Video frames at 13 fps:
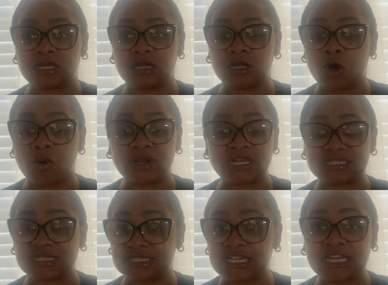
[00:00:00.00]
going
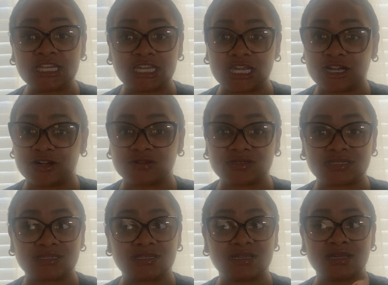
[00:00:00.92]
into 10
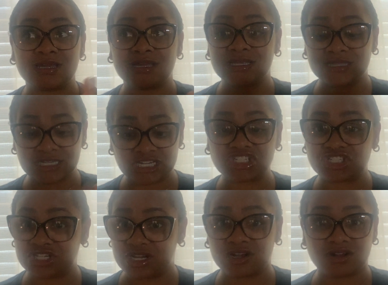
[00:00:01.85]
years
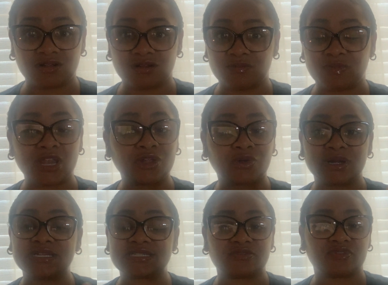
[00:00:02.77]
this year by the
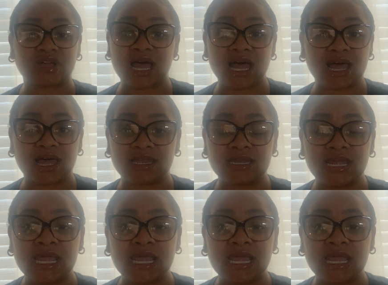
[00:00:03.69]
grace of god